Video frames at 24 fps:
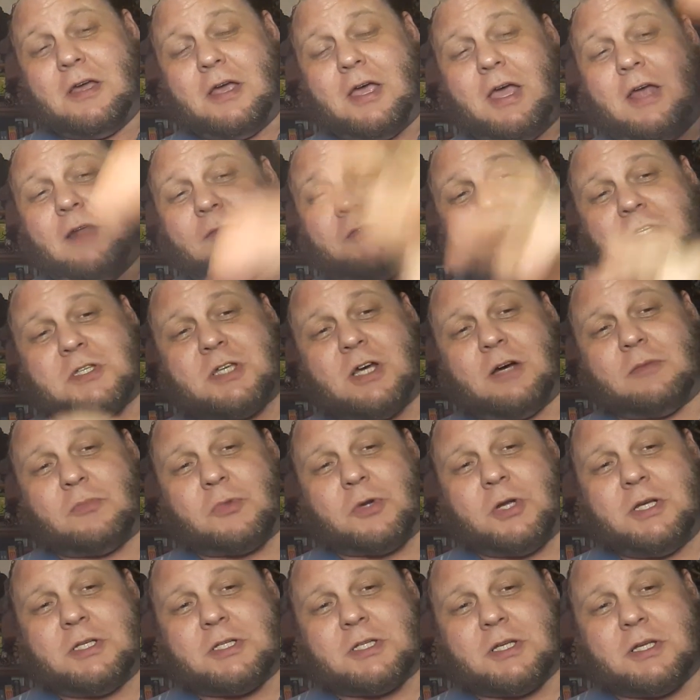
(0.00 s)
And for some
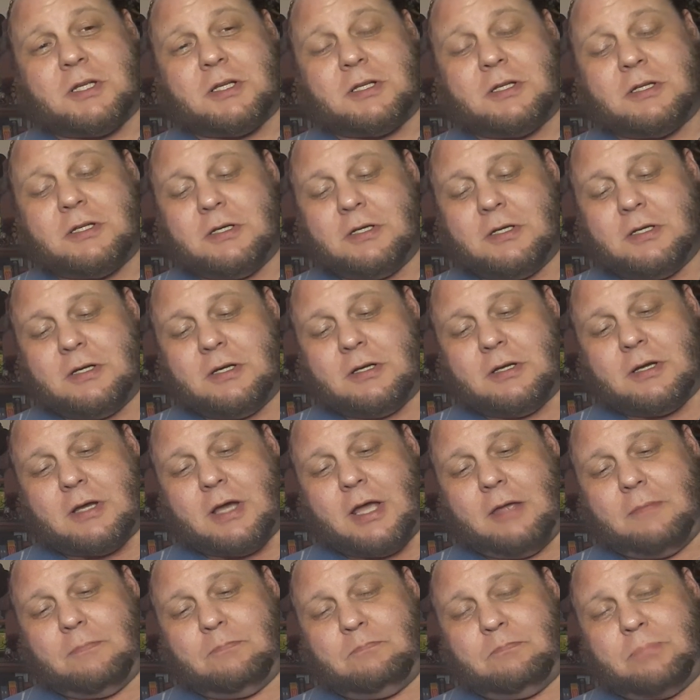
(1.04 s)
reason,
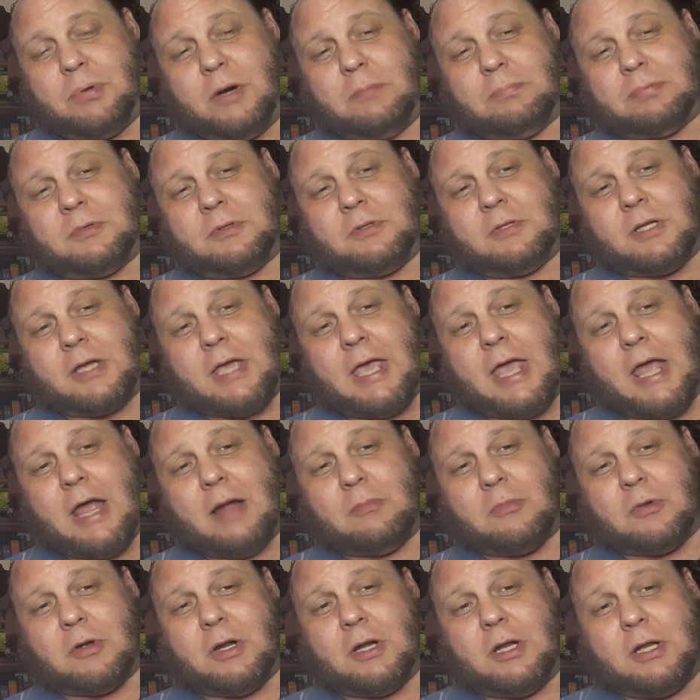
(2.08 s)
I bump the
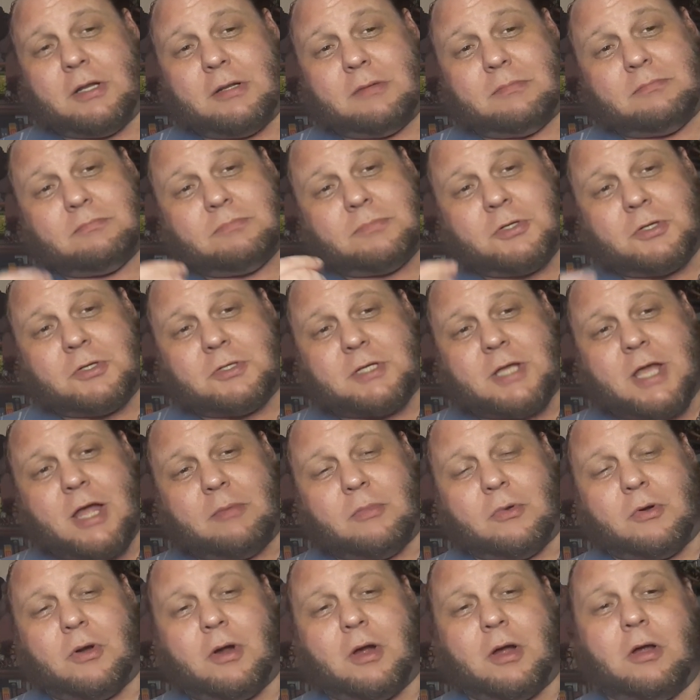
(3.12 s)
camera and it turns the
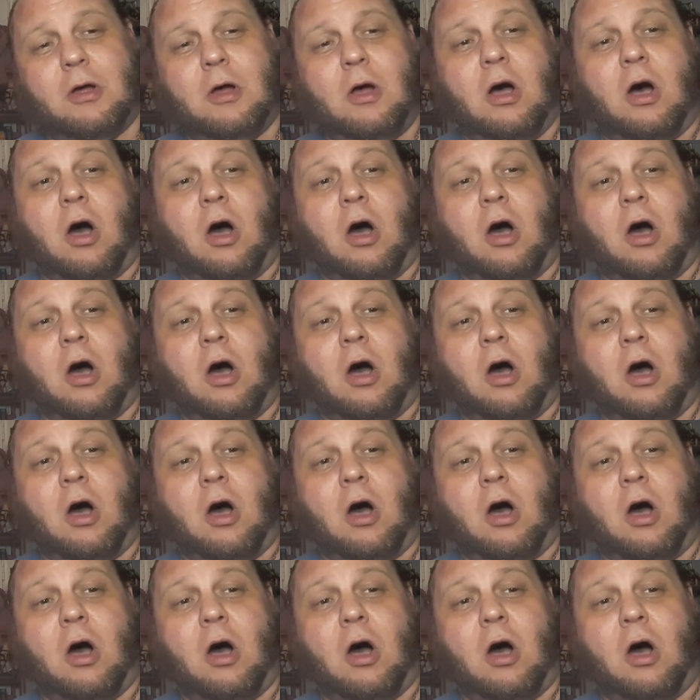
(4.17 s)
camera on.